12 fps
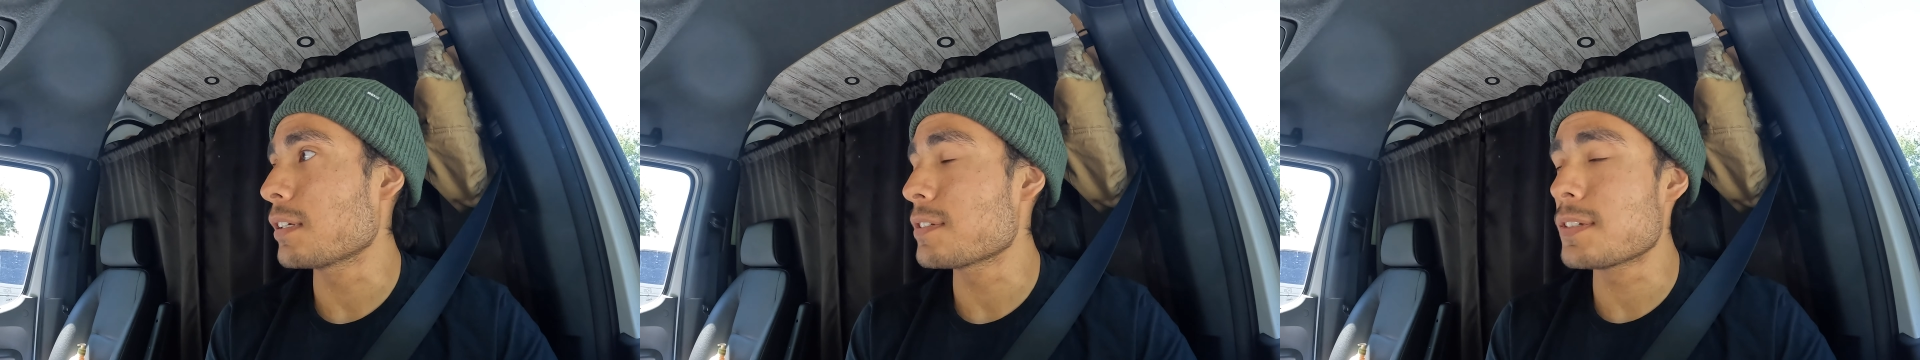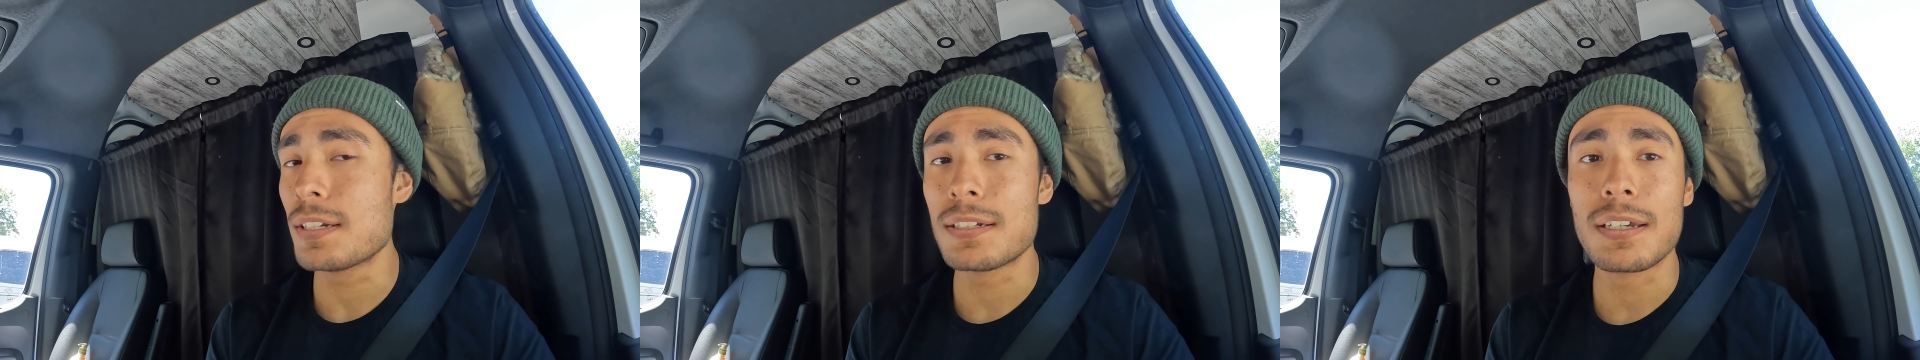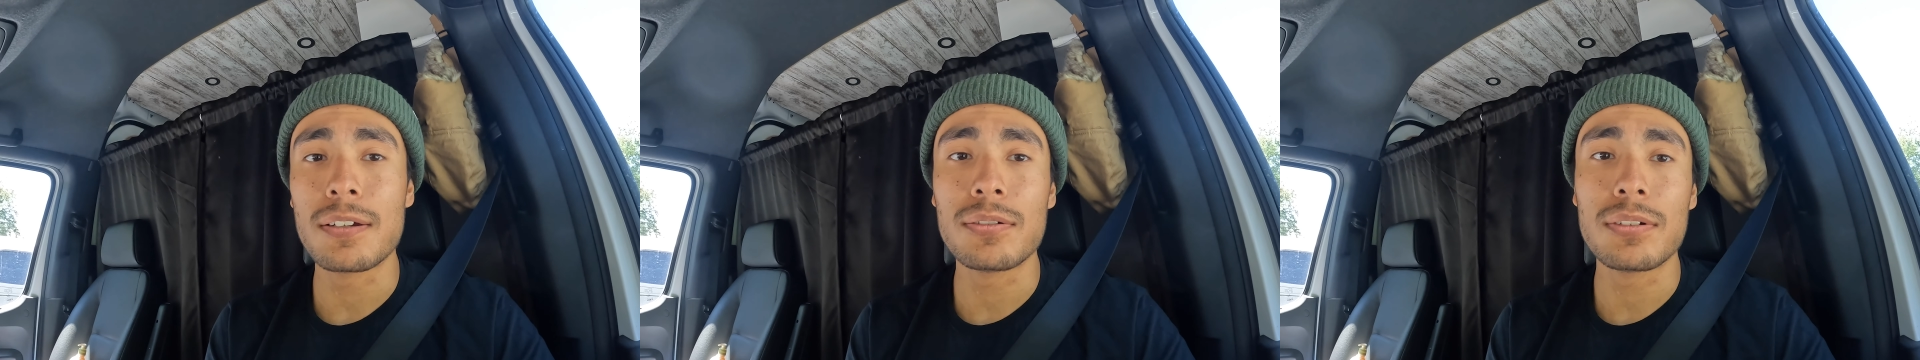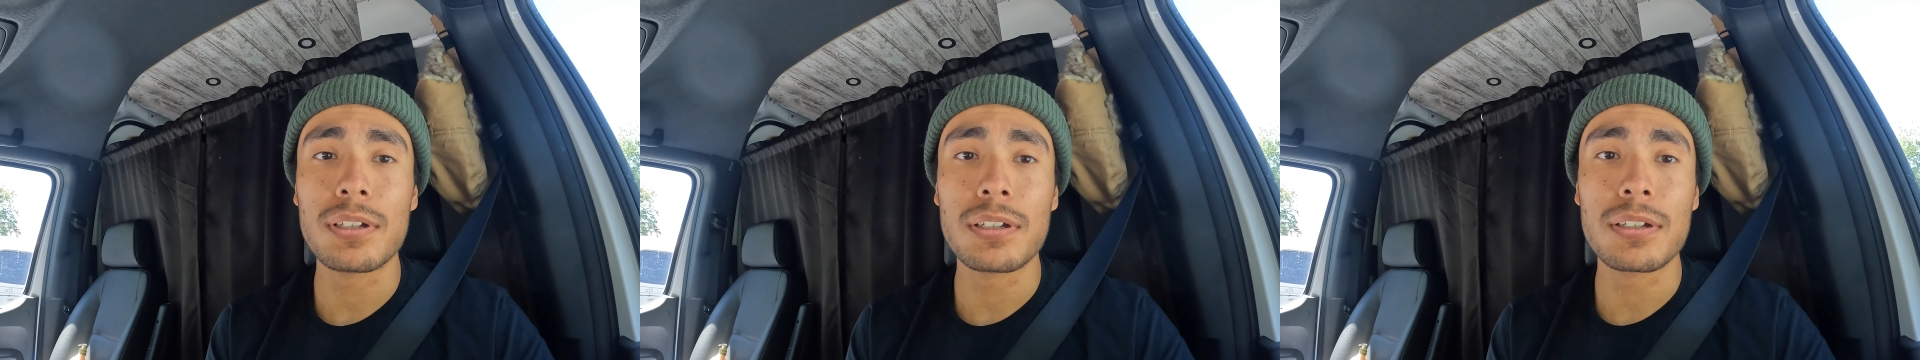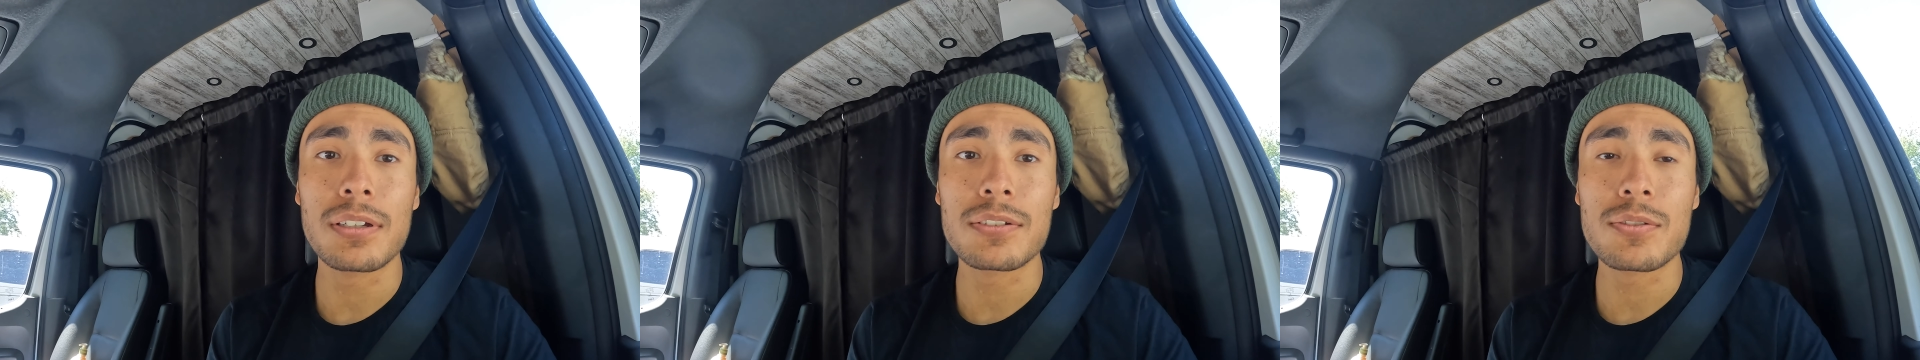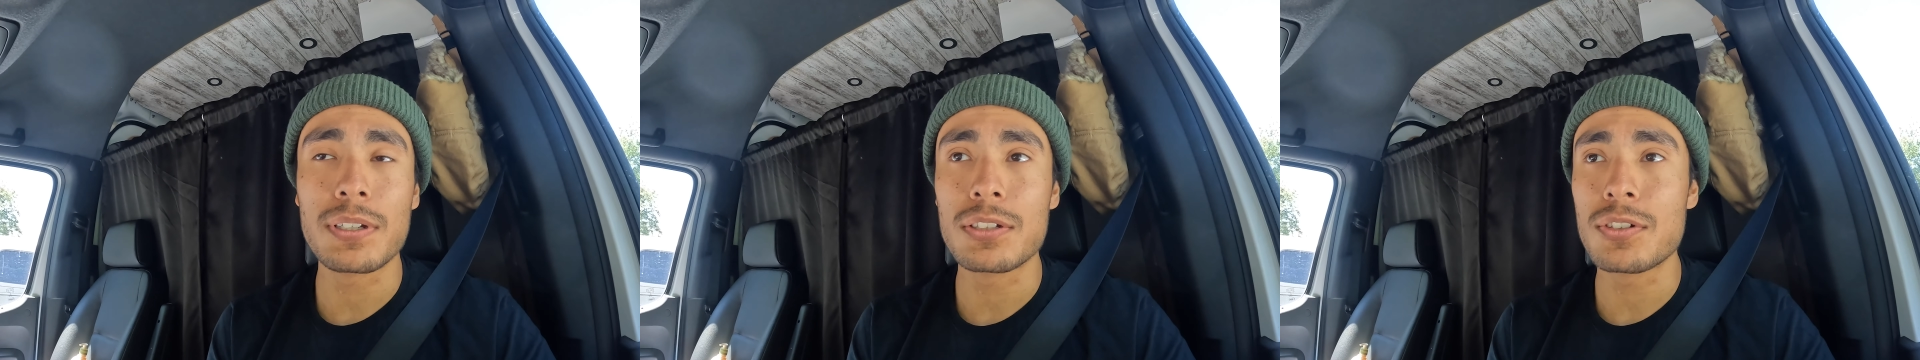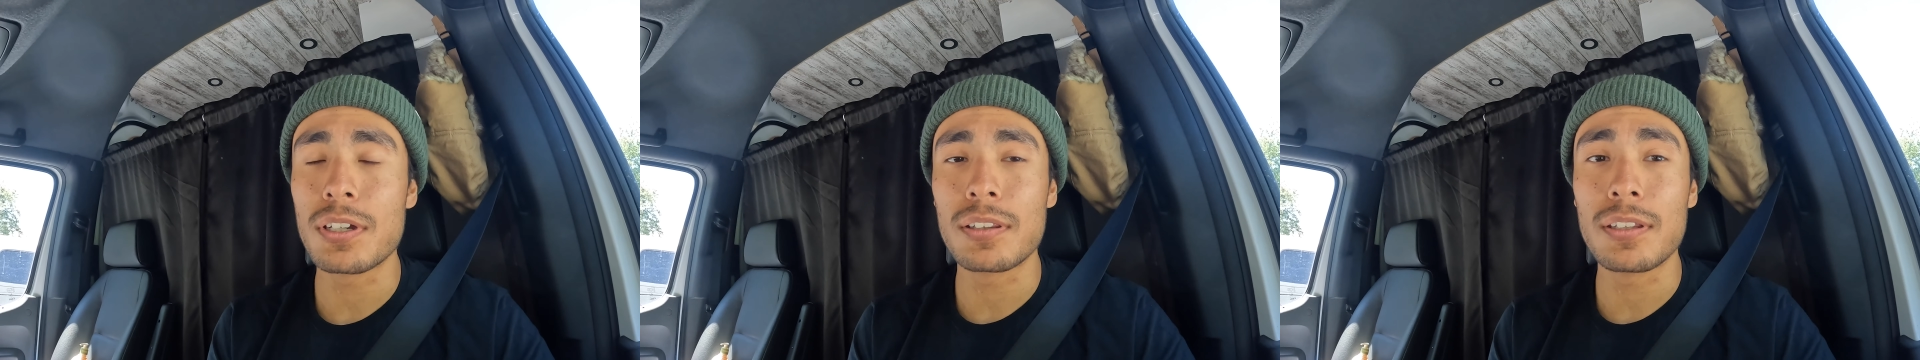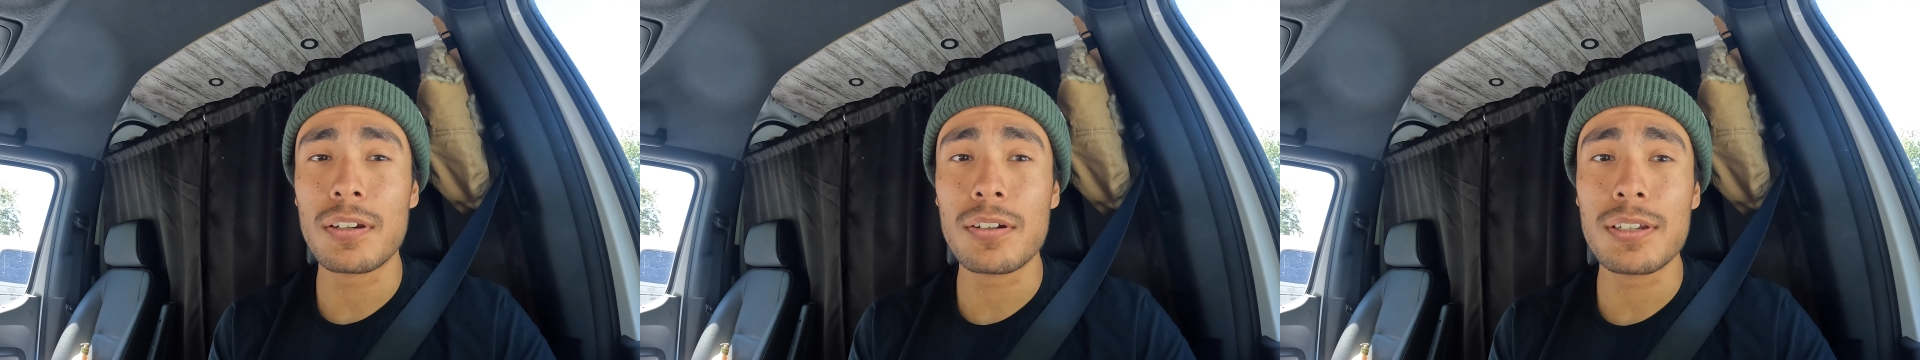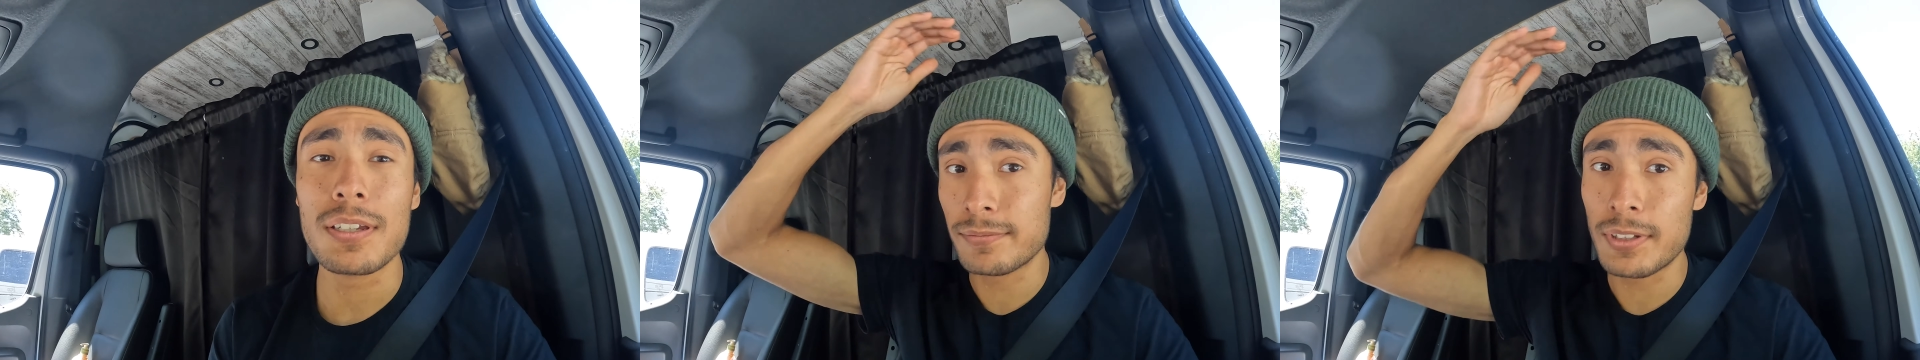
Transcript: sundown uh, so I can check out the area.